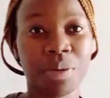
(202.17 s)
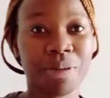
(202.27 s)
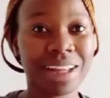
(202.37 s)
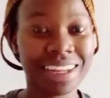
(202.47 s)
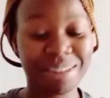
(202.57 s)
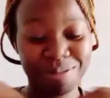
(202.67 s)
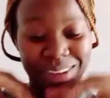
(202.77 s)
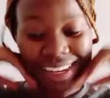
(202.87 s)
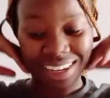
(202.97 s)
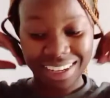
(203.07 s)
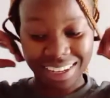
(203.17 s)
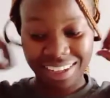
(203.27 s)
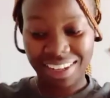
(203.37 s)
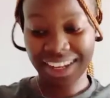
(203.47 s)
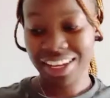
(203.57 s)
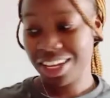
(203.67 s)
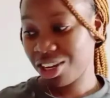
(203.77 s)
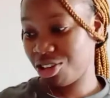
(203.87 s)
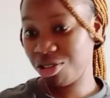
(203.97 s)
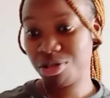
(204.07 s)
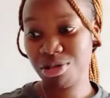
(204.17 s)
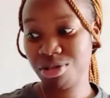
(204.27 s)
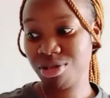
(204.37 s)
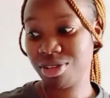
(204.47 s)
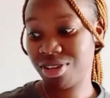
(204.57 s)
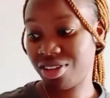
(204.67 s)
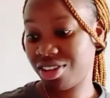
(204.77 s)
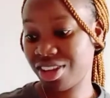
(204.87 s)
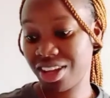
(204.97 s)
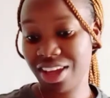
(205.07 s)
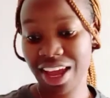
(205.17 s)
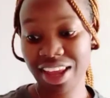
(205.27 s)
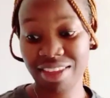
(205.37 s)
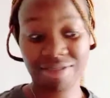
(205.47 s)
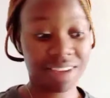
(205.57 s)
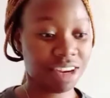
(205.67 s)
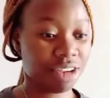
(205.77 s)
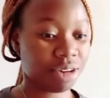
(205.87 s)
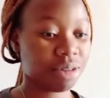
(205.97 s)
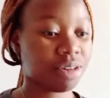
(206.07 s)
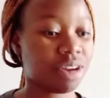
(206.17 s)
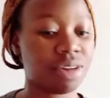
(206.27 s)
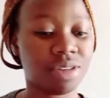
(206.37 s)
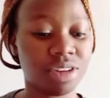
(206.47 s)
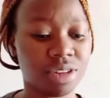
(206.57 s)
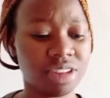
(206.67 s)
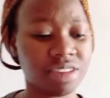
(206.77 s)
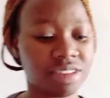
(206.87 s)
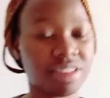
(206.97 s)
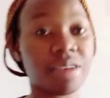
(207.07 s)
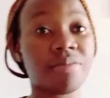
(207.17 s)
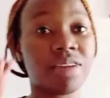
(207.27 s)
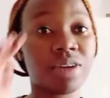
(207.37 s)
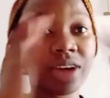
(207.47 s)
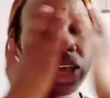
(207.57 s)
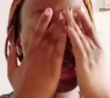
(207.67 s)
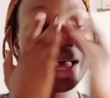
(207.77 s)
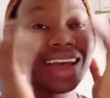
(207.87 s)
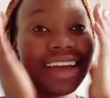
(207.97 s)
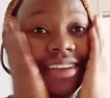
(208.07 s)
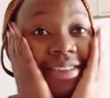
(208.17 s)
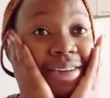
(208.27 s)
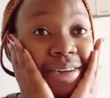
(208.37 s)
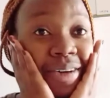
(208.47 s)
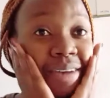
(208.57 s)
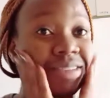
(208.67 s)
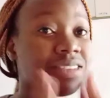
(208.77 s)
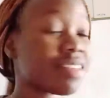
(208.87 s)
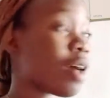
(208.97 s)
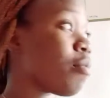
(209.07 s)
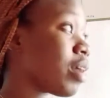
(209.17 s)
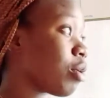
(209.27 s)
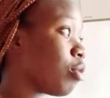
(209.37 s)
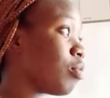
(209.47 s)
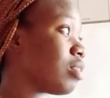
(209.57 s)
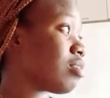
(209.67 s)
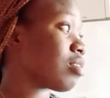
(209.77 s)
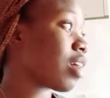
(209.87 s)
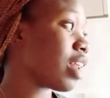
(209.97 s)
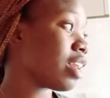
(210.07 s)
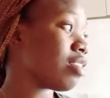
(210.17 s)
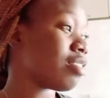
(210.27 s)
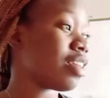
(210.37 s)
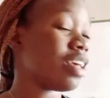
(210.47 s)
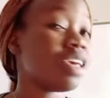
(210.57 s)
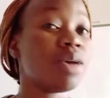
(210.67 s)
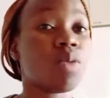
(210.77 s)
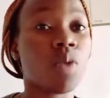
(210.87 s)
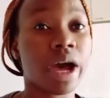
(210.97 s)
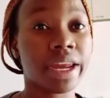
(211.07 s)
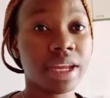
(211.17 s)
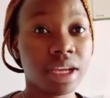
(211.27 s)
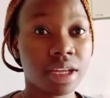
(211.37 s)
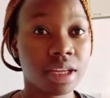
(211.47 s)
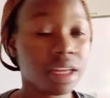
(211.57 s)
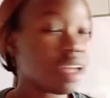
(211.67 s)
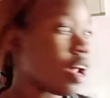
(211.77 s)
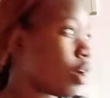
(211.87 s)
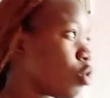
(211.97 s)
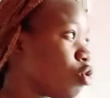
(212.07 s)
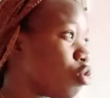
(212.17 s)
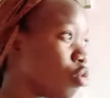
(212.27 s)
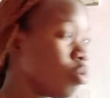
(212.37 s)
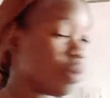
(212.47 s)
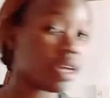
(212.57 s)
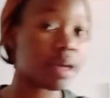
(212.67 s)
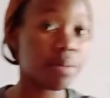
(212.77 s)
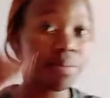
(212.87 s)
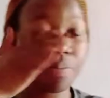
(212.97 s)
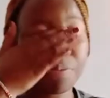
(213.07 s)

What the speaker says: welcome back to another video. Oh no, this is the same vlog. So I've just come back home. It's currently around 2 p.m.